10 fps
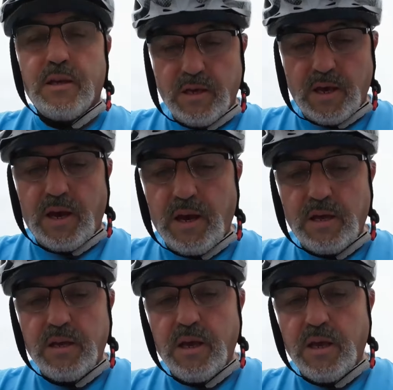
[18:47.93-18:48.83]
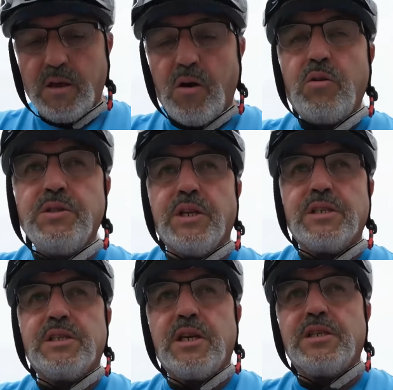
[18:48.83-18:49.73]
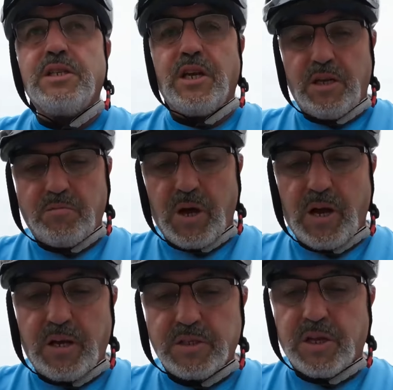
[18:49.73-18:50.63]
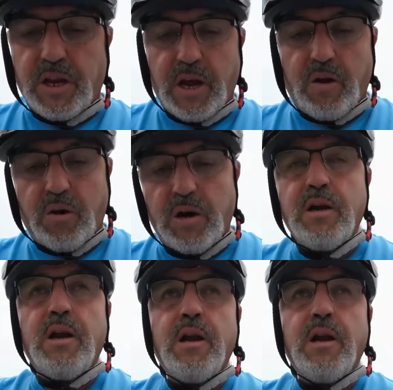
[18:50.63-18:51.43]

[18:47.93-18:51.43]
Yeah, holding at 16 miles an hour.